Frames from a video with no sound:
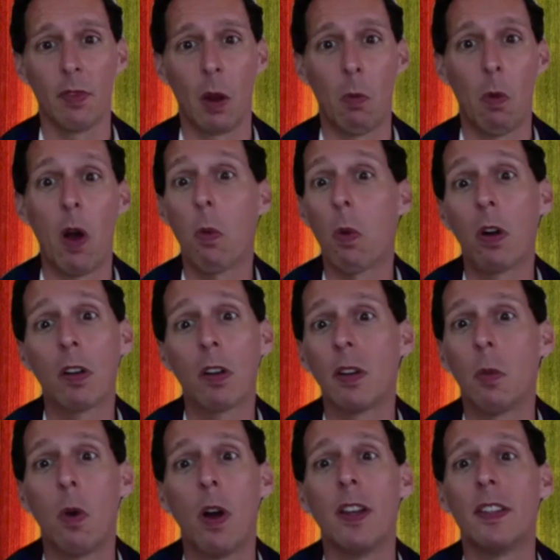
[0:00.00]
What worked
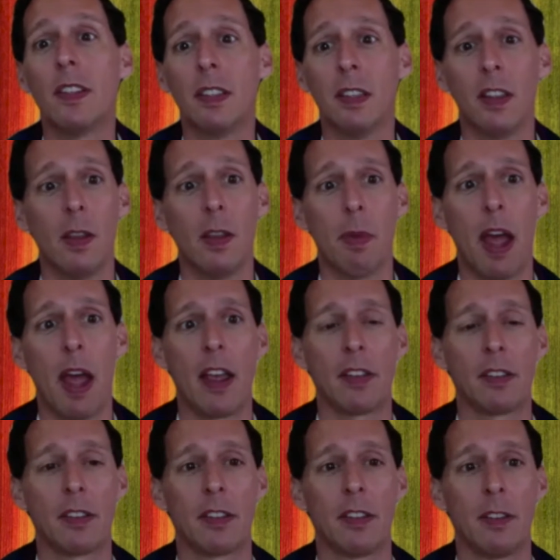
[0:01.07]
and what didn't in the
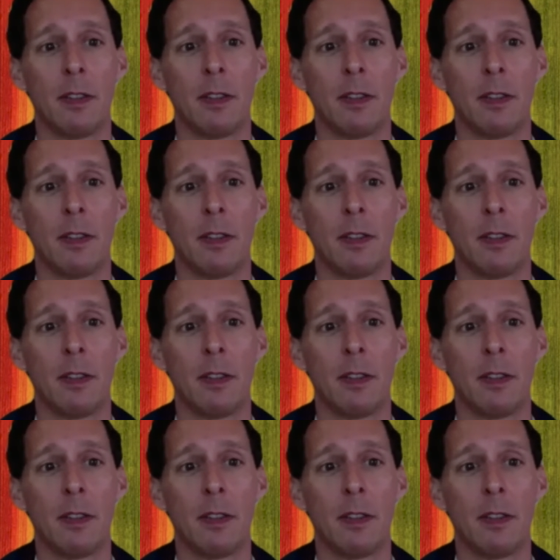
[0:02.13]
past?